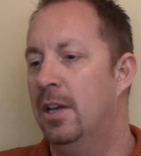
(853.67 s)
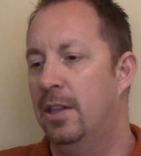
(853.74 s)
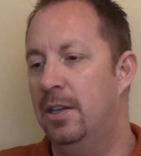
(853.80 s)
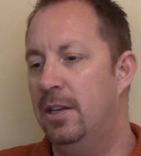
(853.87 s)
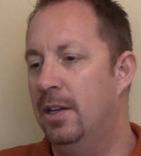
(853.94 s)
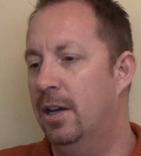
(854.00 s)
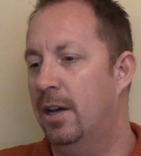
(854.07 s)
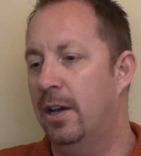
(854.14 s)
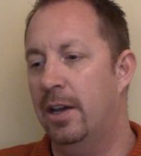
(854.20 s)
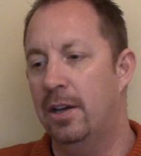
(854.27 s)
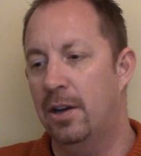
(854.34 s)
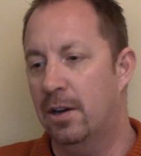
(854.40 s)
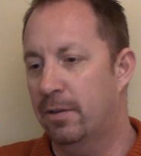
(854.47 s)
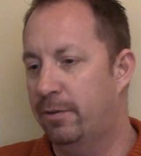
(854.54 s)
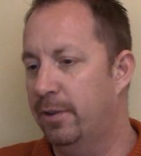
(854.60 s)
The
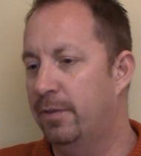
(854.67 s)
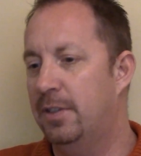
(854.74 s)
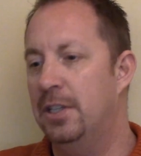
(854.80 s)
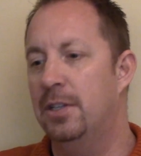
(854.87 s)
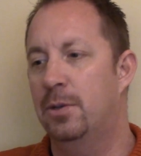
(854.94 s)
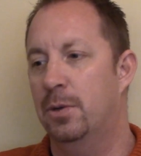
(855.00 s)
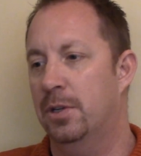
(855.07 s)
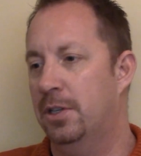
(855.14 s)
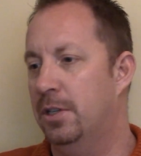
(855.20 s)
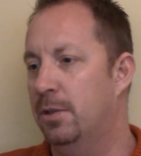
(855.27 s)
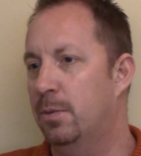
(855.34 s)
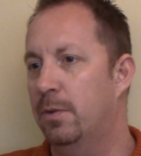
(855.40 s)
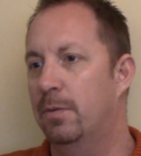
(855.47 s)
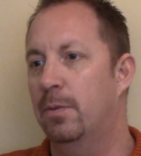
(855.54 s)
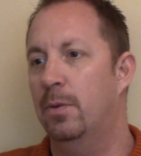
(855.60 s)
AR-15 courses,
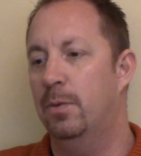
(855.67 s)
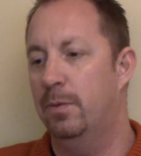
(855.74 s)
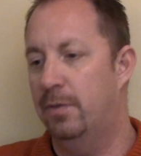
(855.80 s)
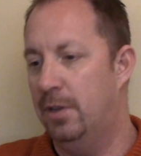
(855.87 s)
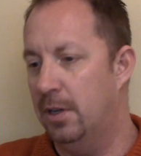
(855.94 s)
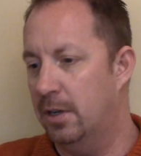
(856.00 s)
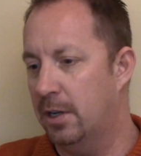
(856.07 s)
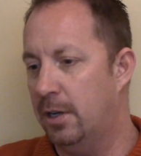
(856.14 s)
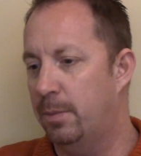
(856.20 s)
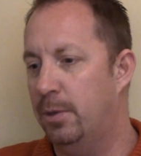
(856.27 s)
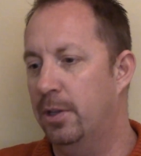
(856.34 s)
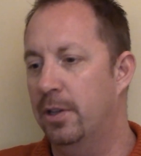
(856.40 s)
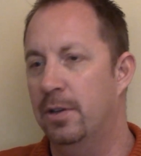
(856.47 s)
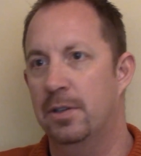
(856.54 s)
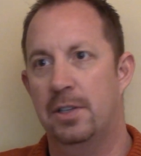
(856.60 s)
we've done a
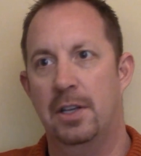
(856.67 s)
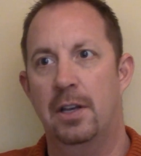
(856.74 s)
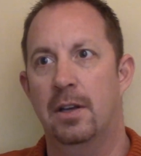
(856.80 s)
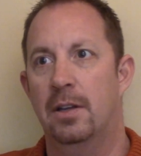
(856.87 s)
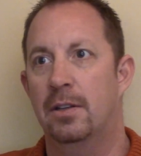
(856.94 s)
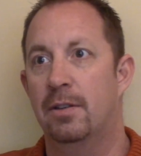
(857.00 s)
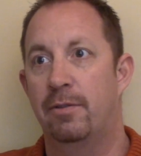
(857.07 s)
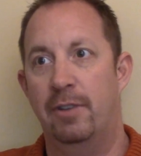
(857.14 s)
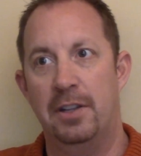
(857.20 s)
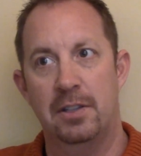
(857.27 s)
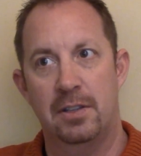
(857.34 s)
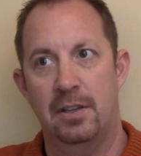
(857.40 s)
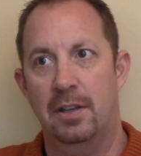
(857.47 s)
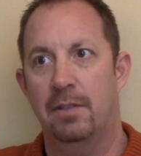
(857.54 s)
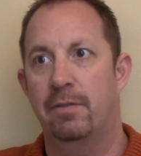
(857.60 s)
couple of those. The
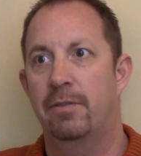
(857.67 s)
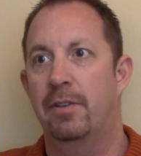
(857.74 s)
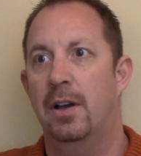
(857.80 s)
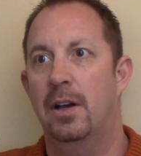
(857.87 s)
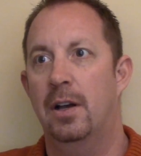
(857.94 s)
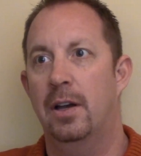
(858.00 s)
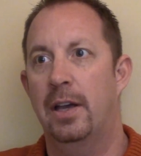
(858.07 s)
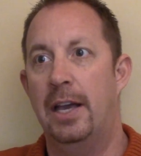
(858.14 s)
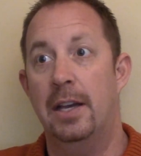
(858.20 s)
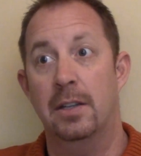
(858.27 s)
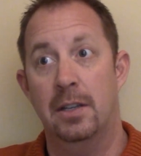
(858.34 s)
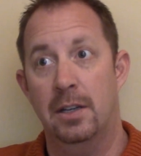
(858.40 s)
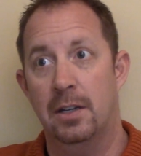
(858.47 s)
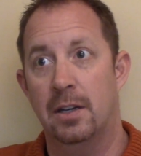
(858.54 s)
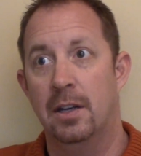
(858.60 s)
defensive
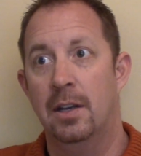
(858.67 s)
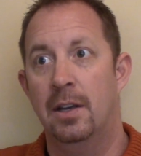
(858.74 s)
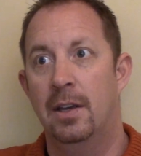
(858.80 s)
handgun.